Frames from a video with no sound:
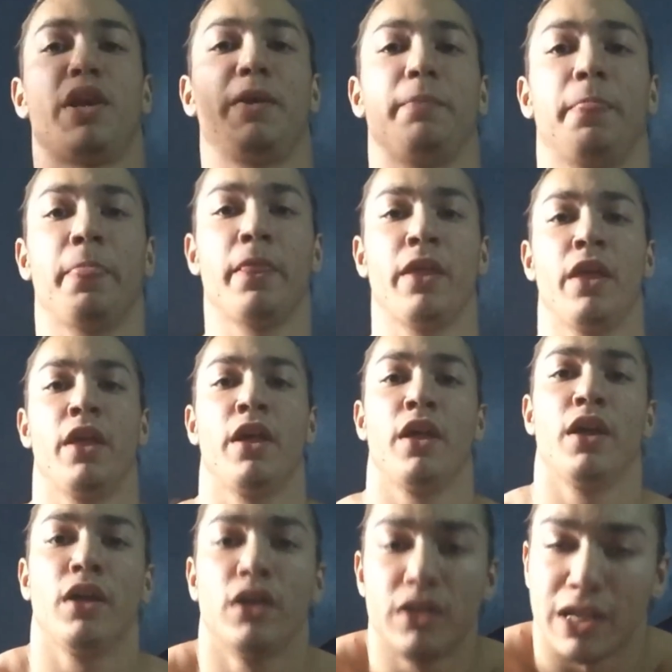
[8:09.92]
right?
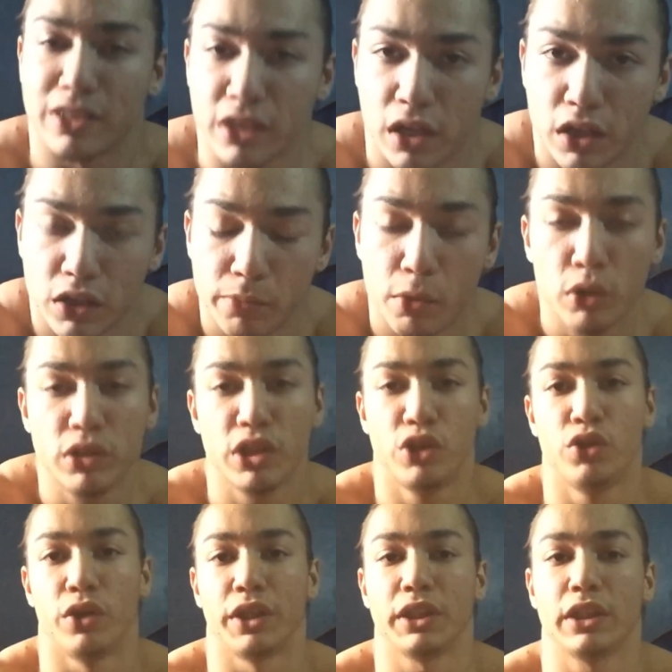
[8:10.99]
That's a
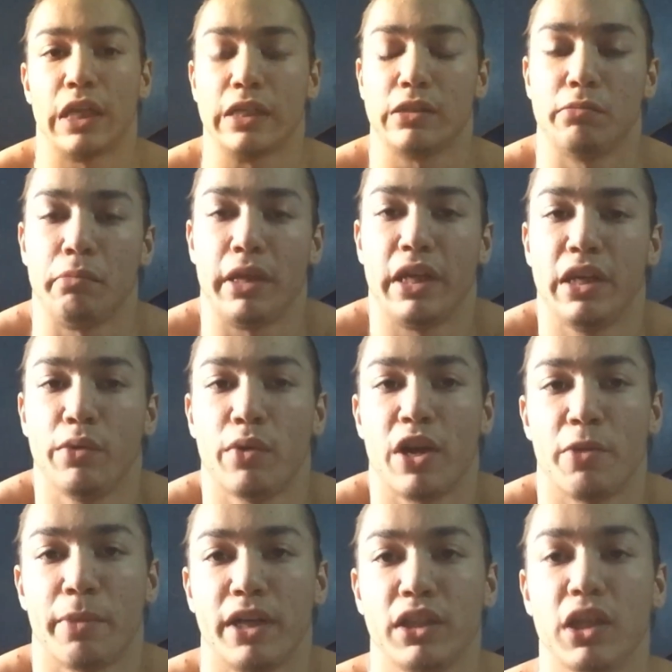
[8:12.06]
multi-joint. That's mainly what
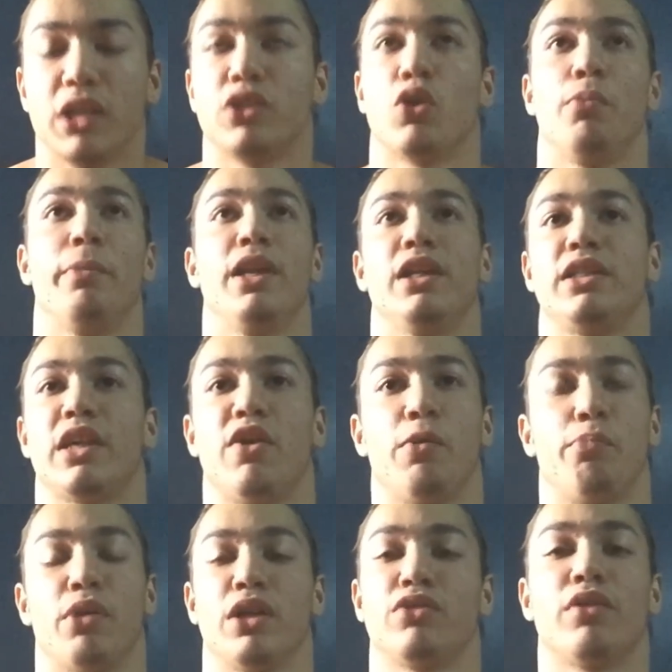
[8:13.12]
everybody does. Or military
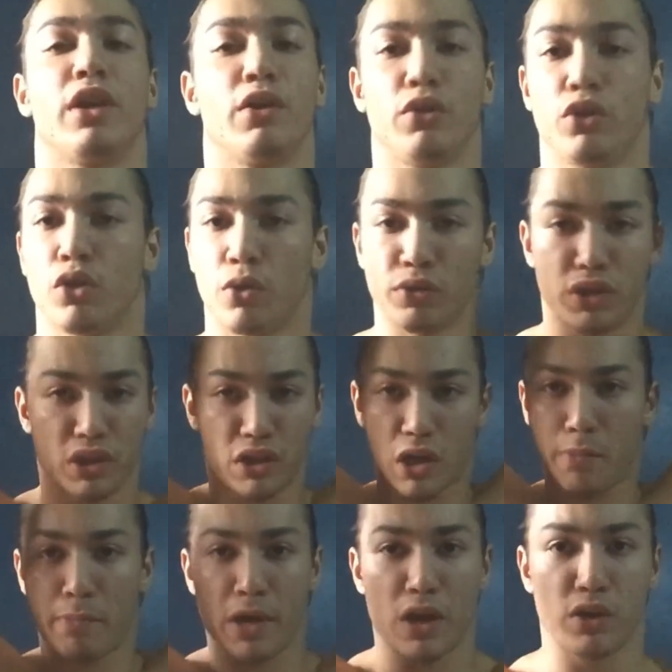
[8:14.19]
press, right? You go with your
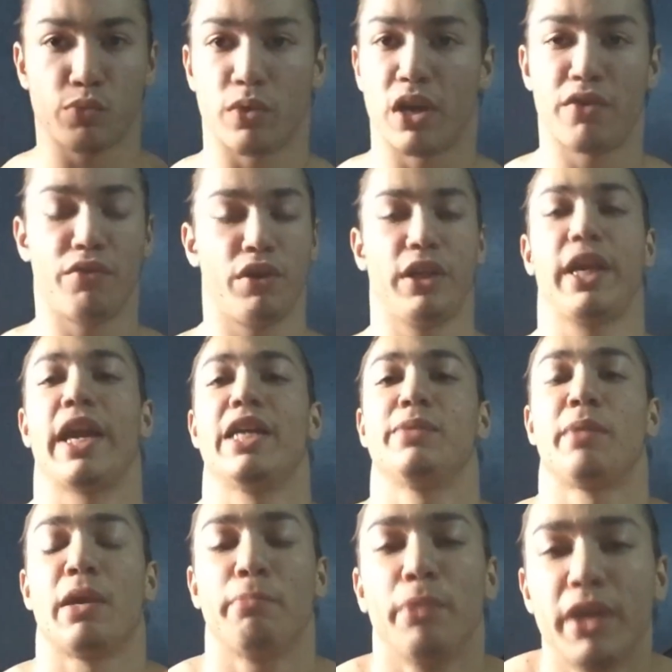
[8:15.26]
dumbbells, whatever the case
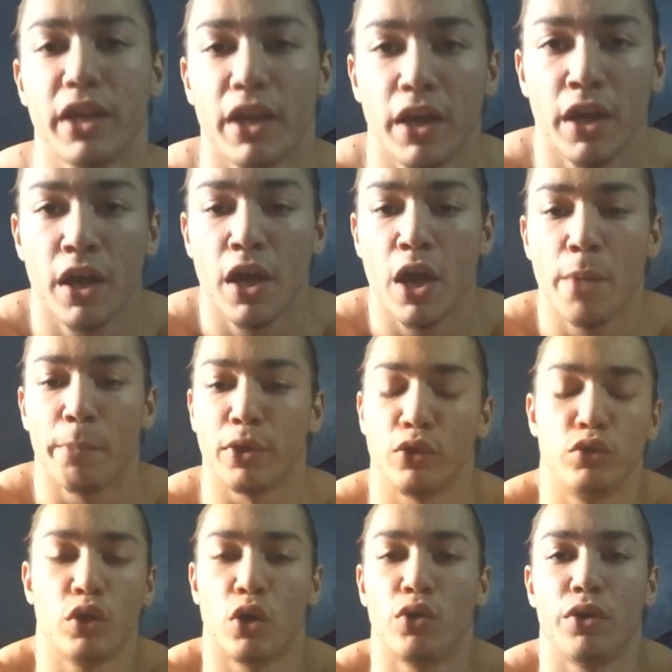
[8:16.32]
may be. But you
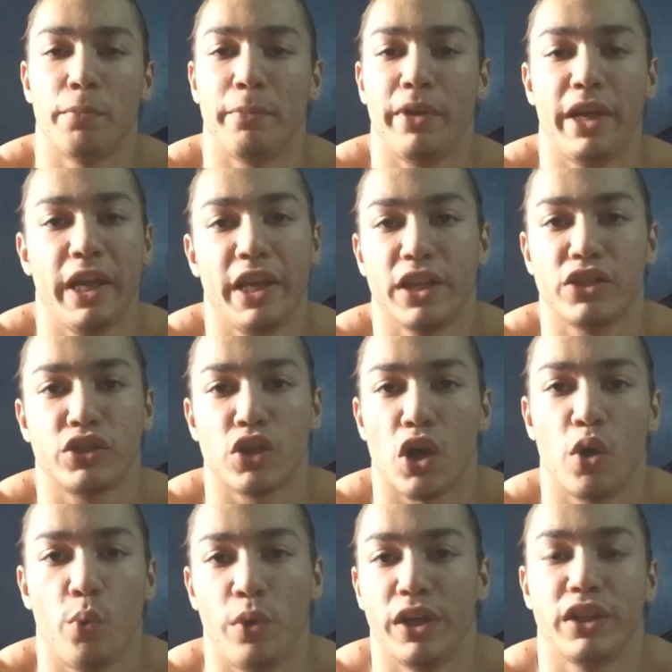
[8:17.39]
don't immediately
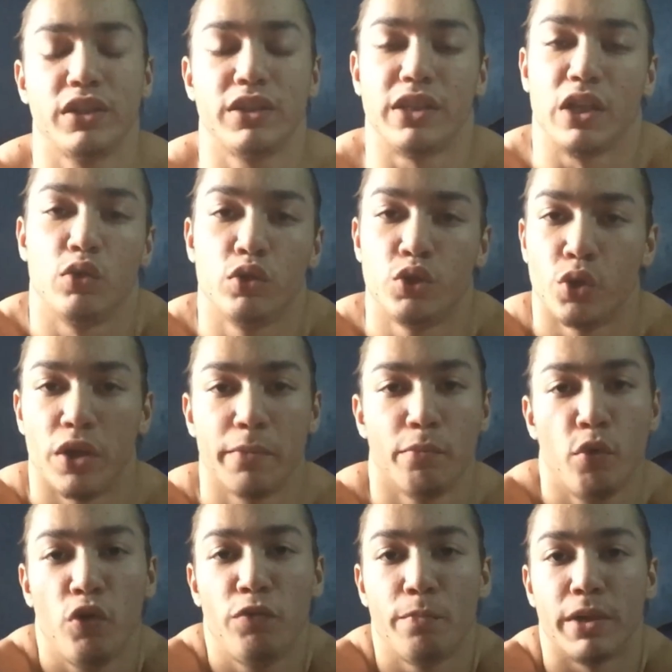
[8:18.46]
start with single joint
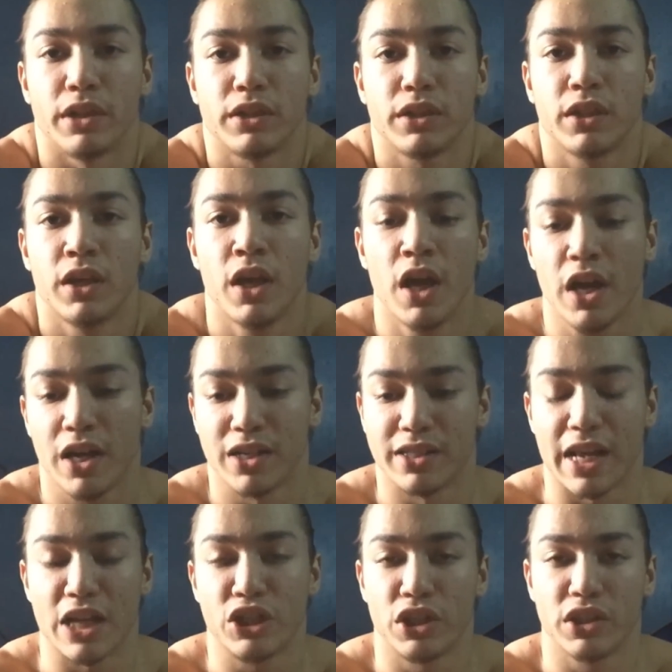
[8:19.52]
movements, because
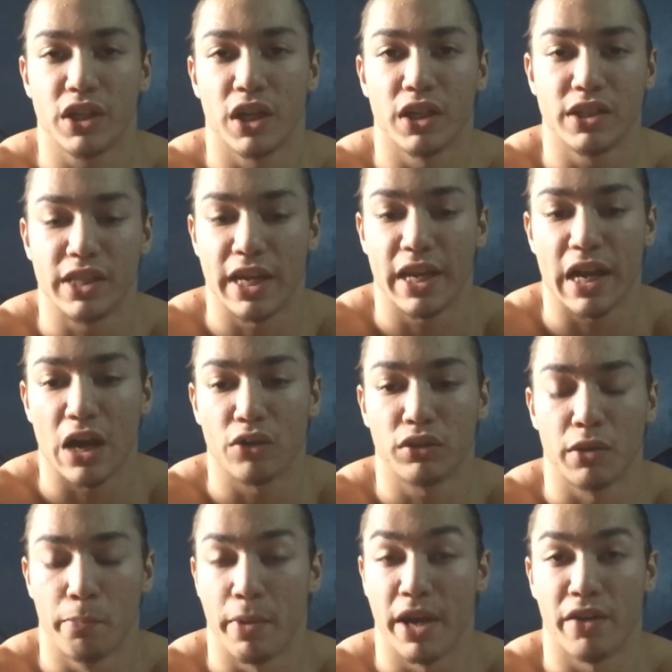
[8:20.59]
that's just going to take
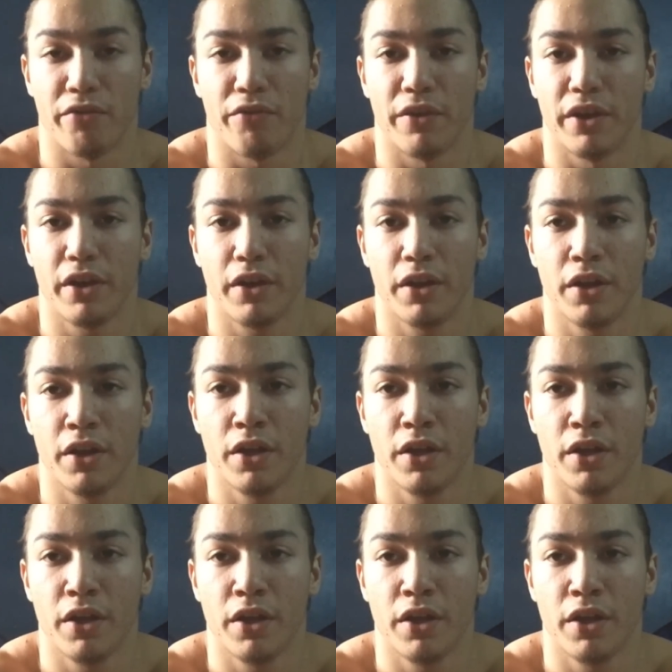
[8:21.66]
out the benefit